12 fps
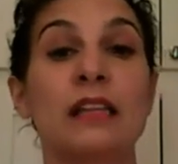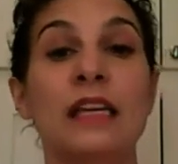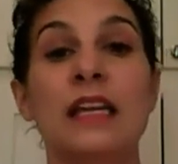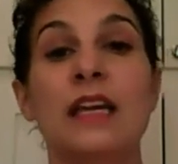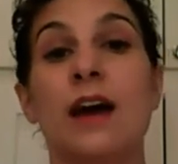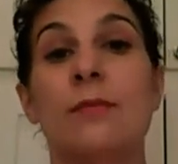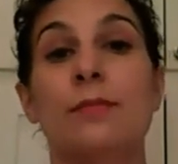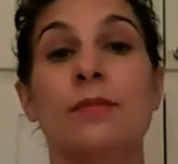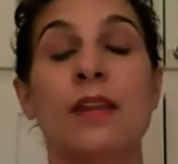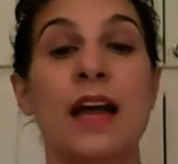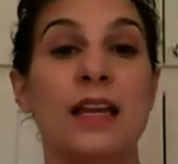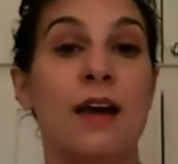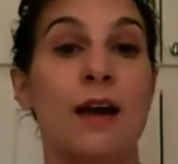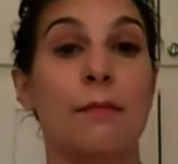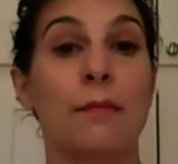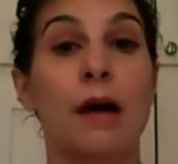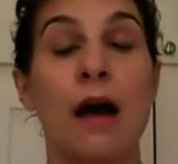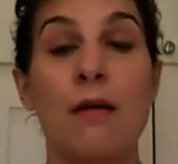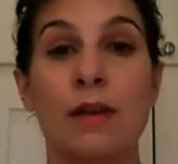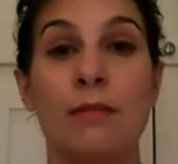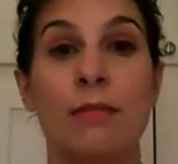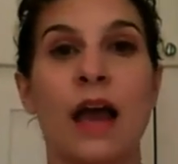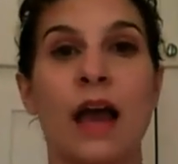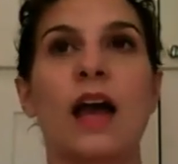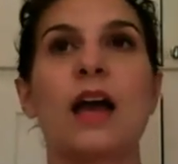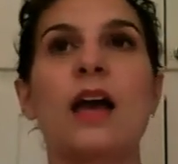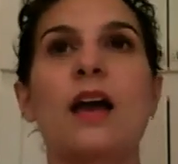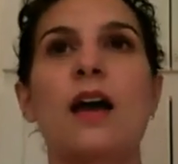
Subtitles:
cleaning up, lining up, coming back.